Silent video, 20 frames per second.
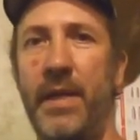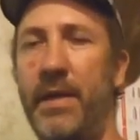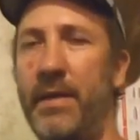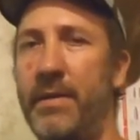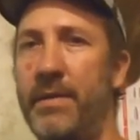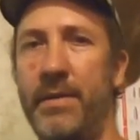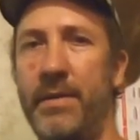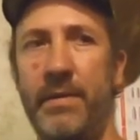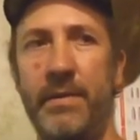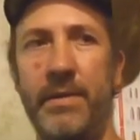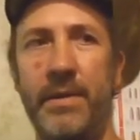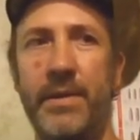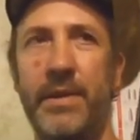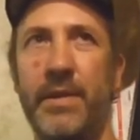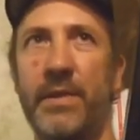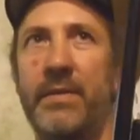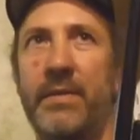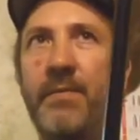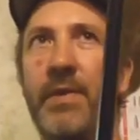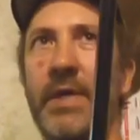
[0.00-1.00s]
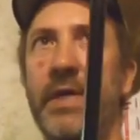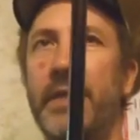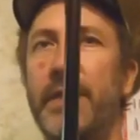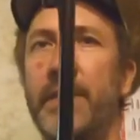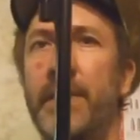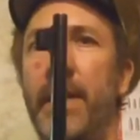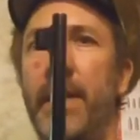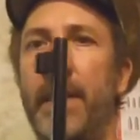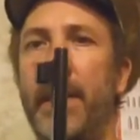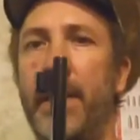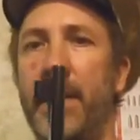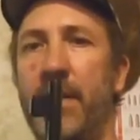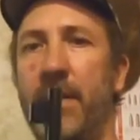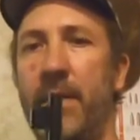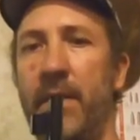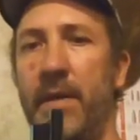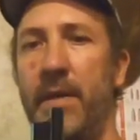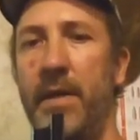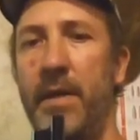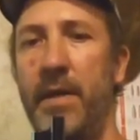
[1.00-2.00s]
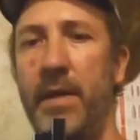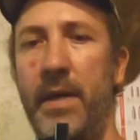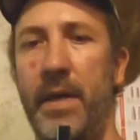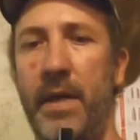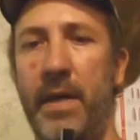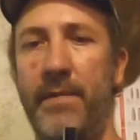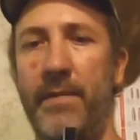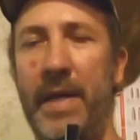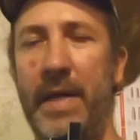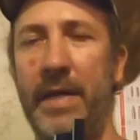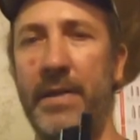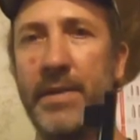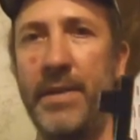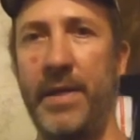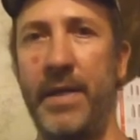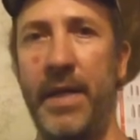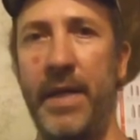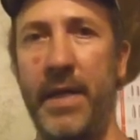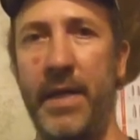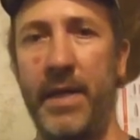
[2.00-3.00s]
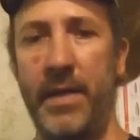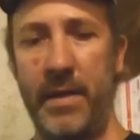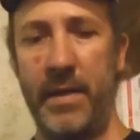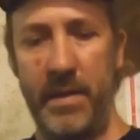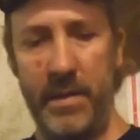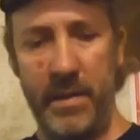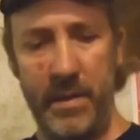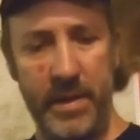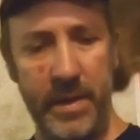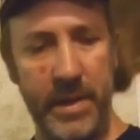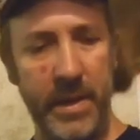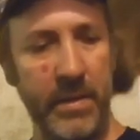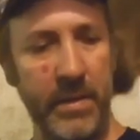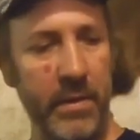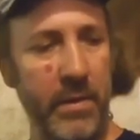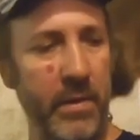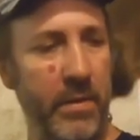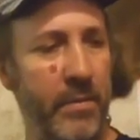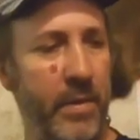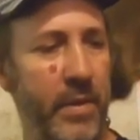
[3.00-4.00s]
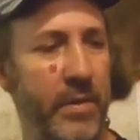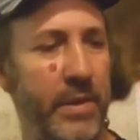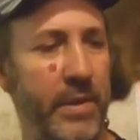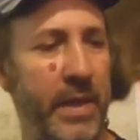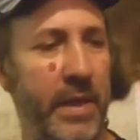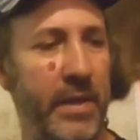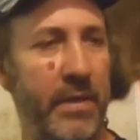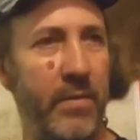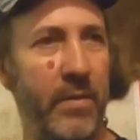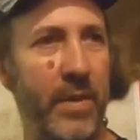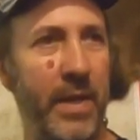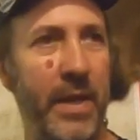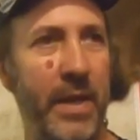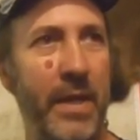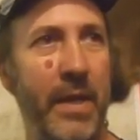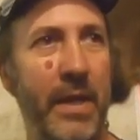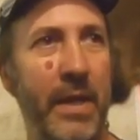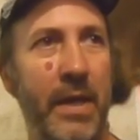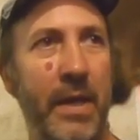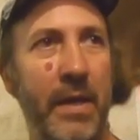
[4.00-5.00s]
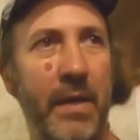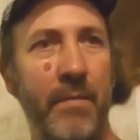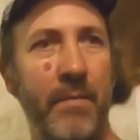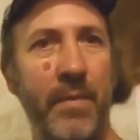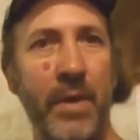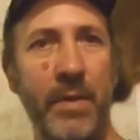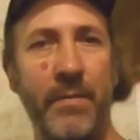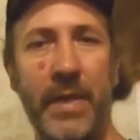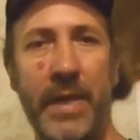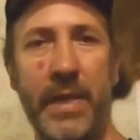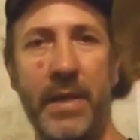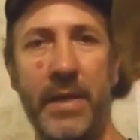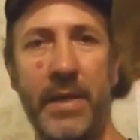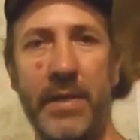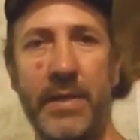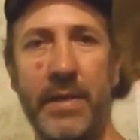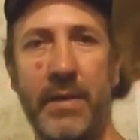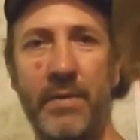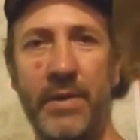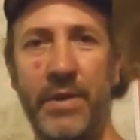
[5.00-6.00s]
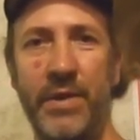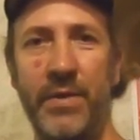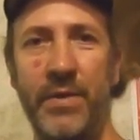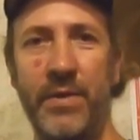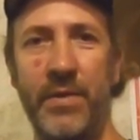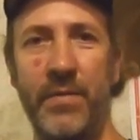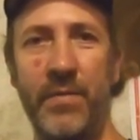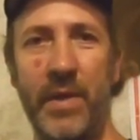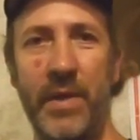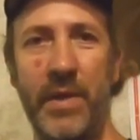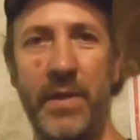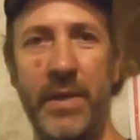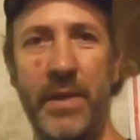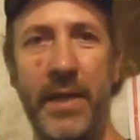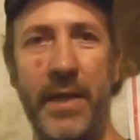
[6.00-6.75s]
in just a split second. I've actually had deer almost get away But because I was using one of